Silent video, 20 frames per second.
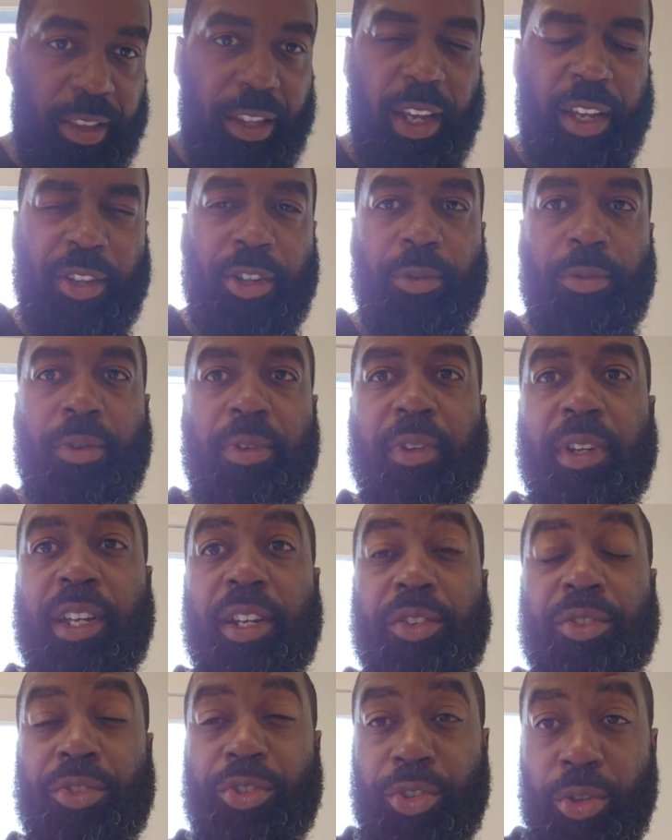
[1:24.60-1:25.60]
that you will
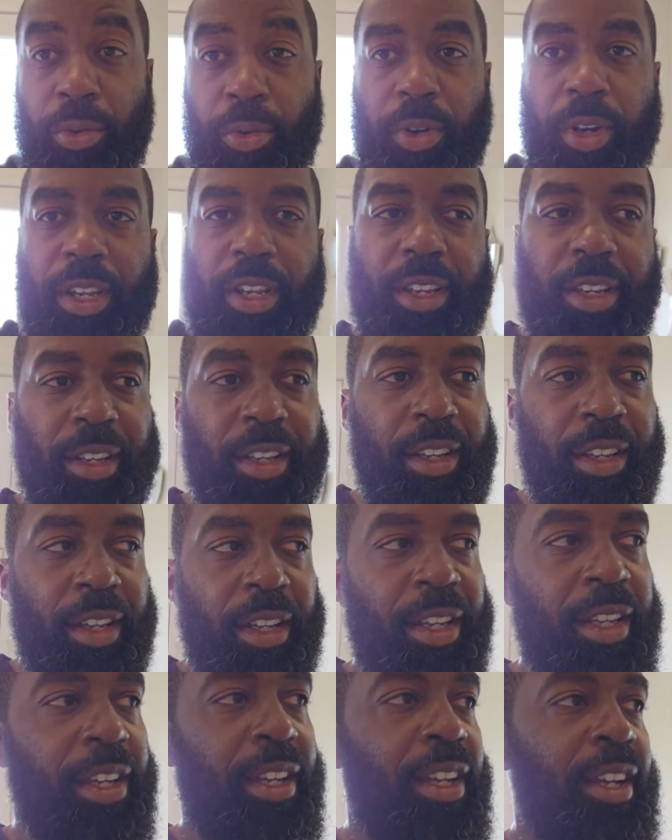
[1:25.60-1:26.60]
enjoy.
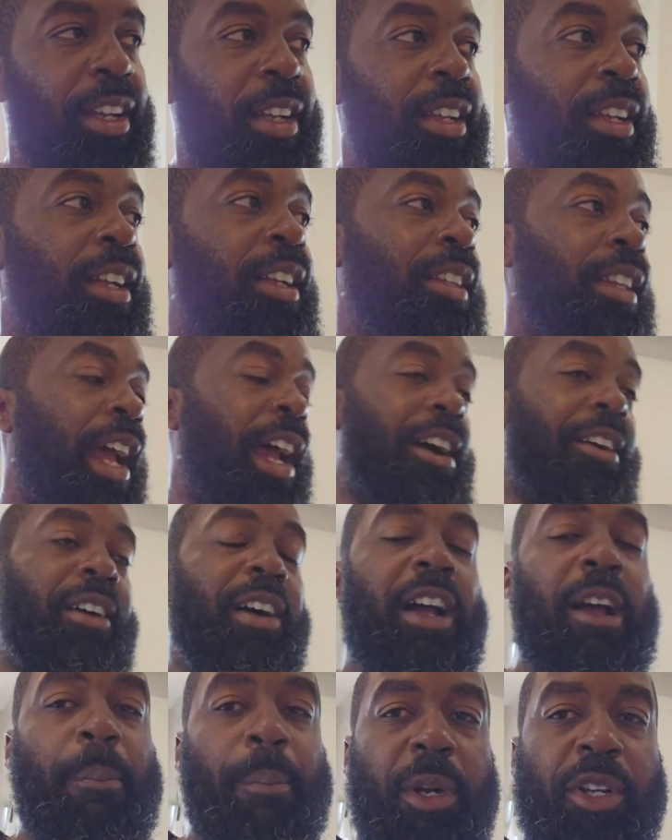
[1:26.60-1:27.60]
Now,
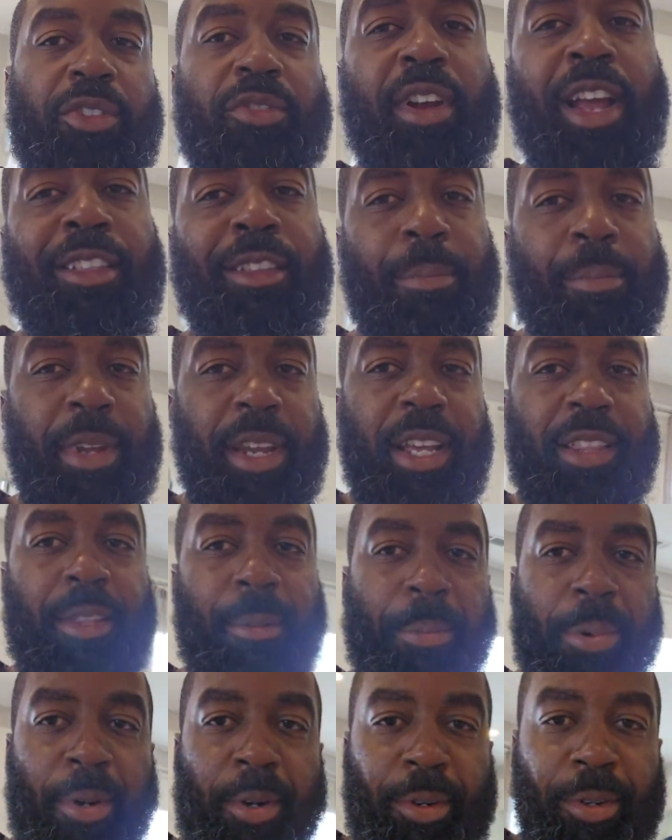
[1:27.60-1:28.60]
I'd much rather be at the
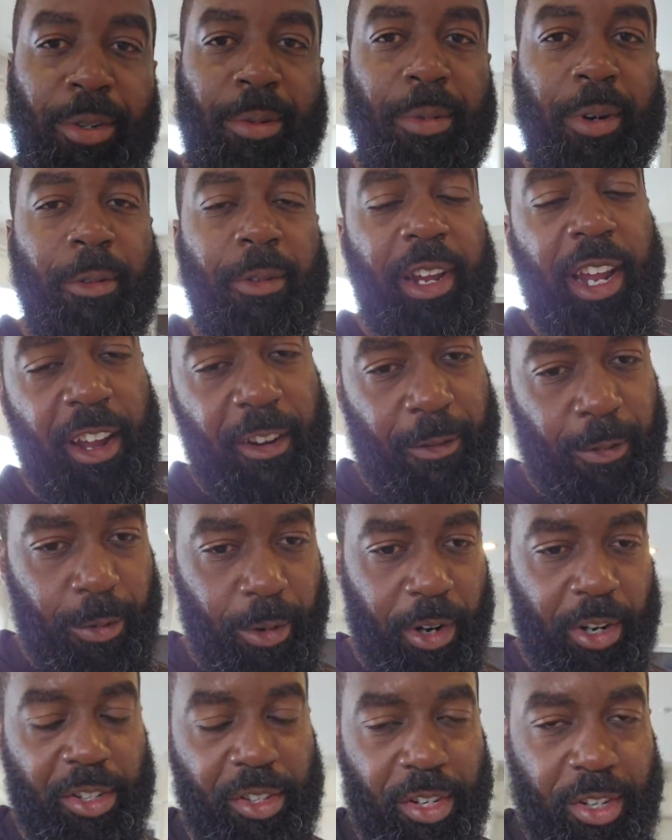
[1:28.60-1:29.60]
pool, but we have
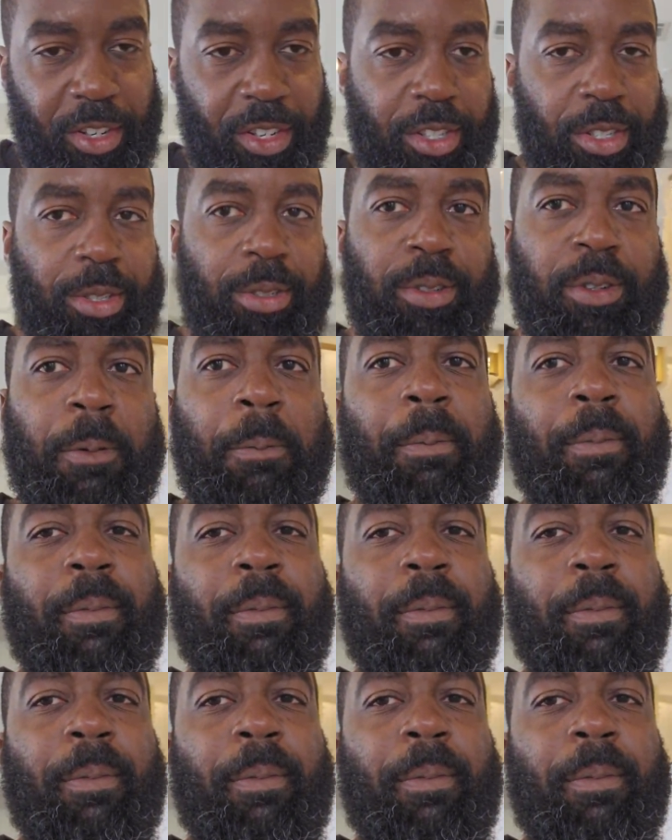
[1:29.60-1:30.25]
work to do.